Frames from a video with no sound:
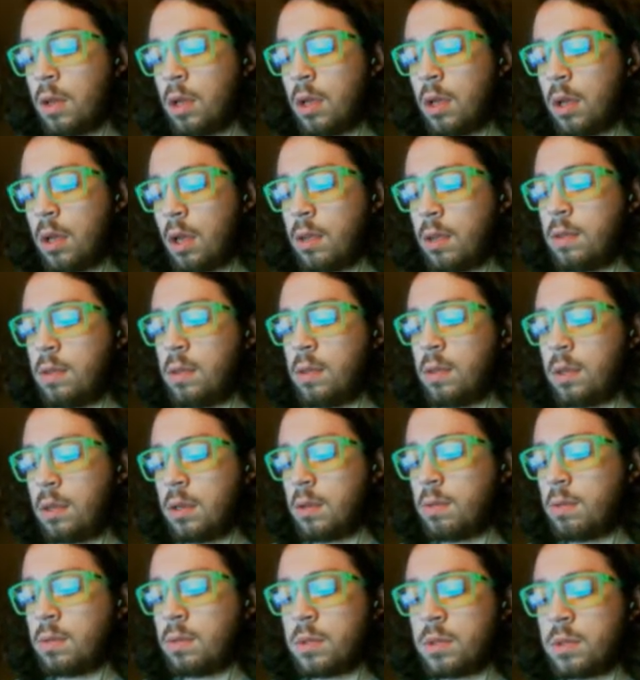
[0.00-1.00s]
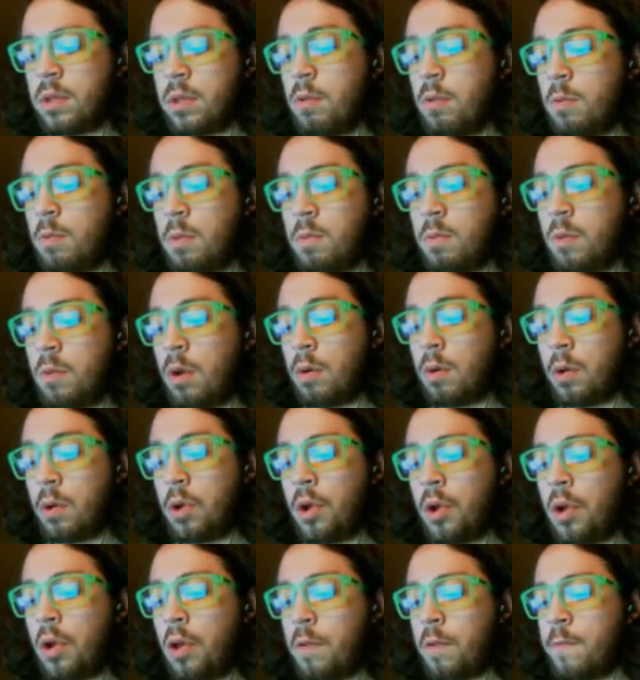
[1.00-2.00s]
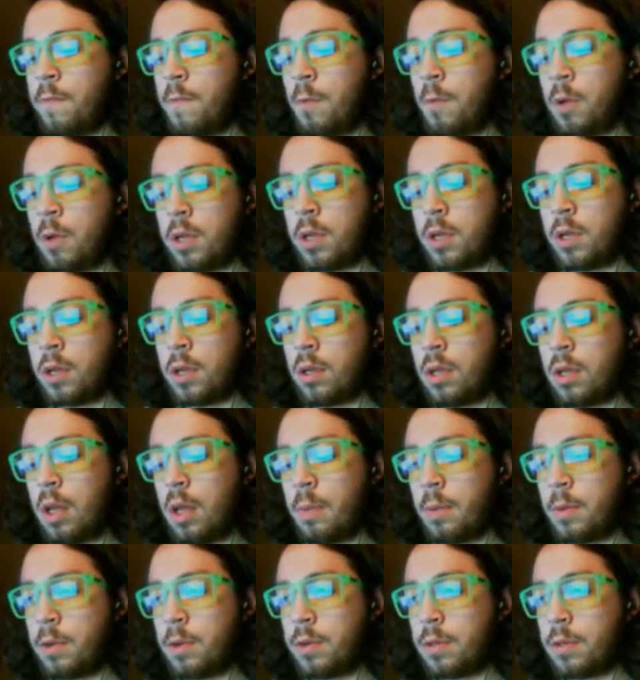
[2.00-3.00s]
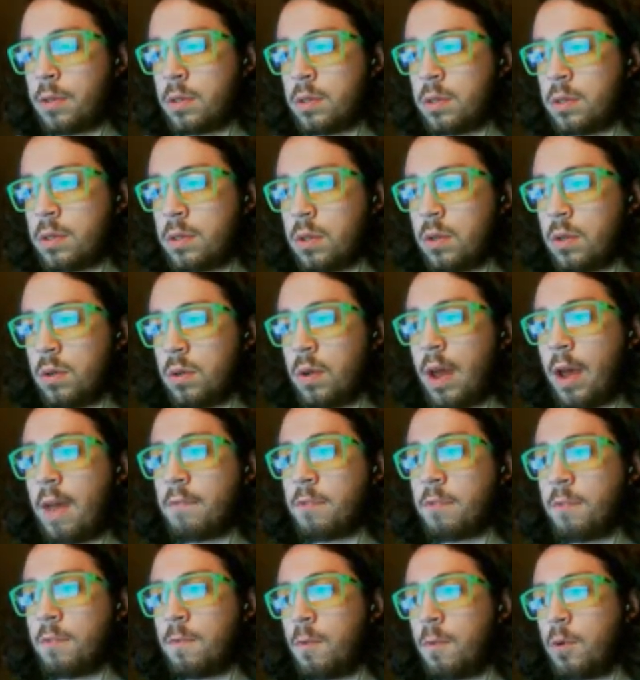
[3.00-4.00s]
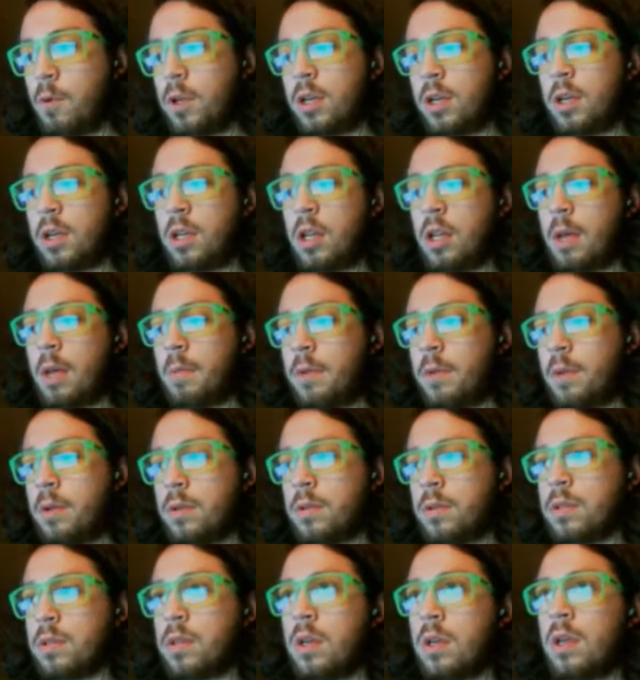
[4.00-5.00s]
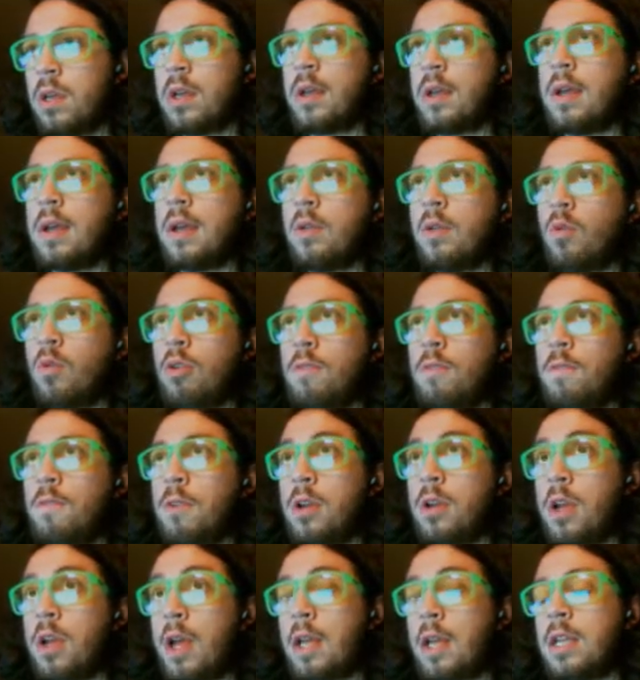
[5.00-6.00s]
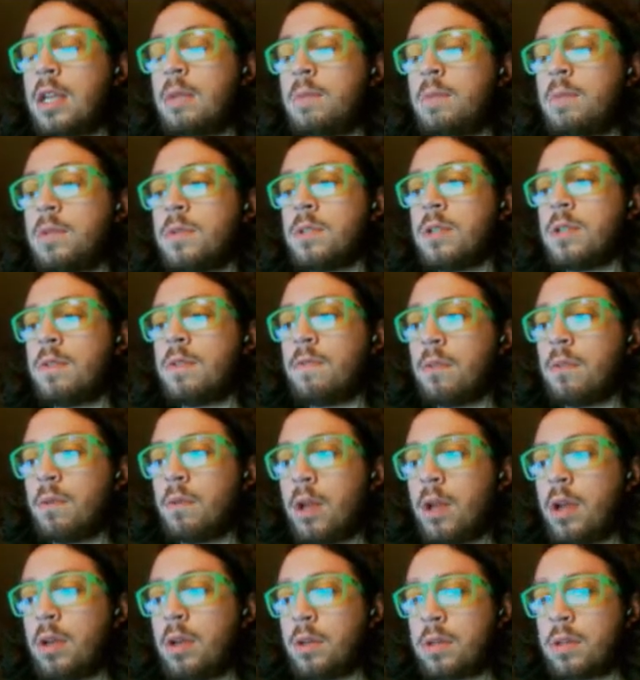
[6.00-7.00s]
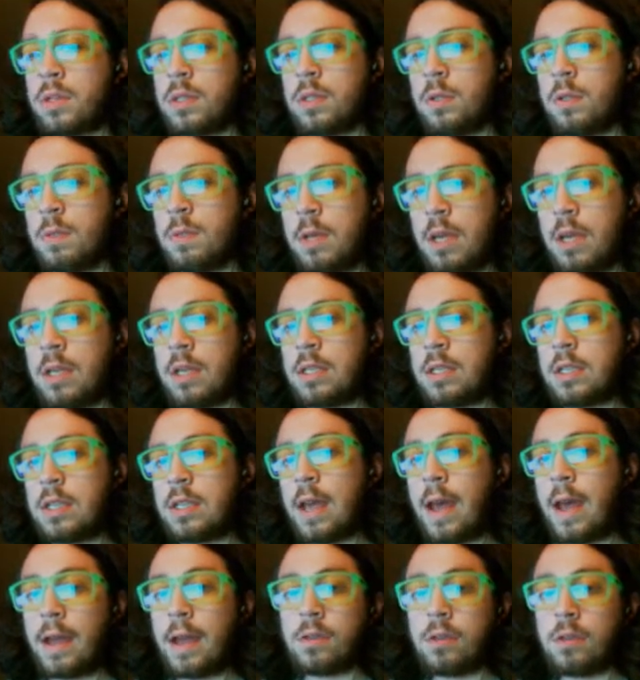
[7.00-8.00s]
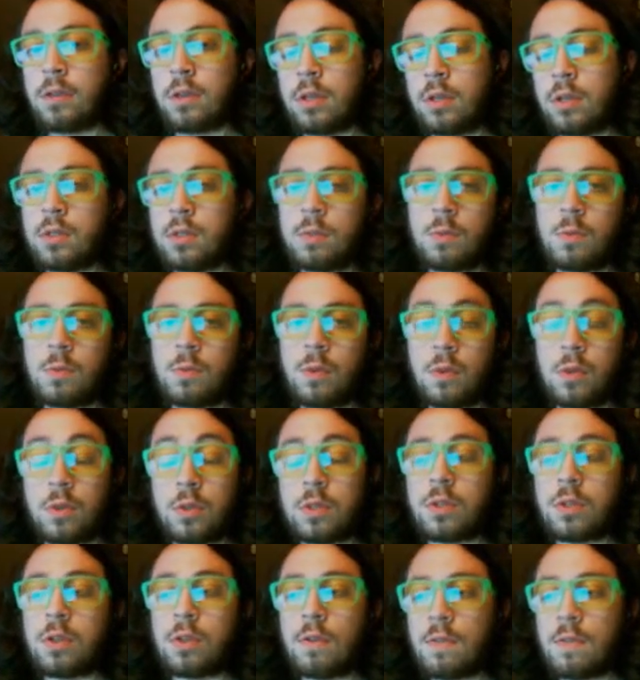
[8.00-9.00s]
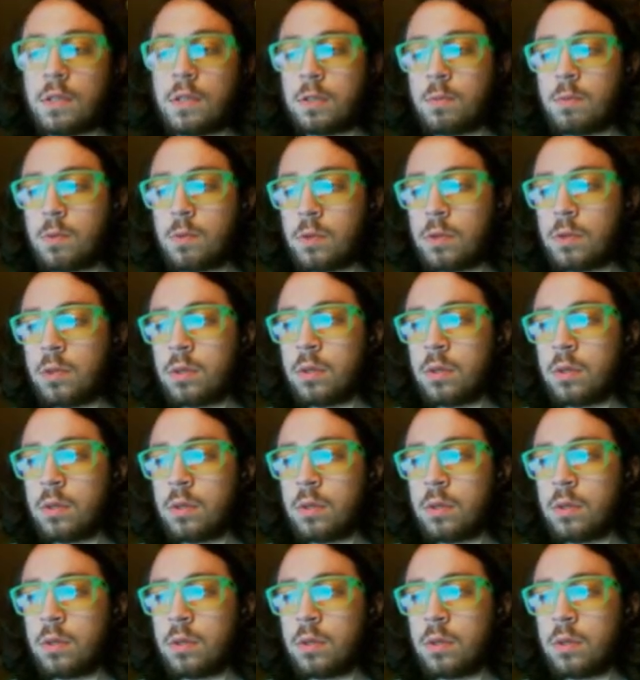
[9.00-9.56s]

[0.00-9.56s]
I think so I remember I recall 40 kilometers. So after 40 kilometers, in order for 90% of the rail to still be intact or usable or serviceable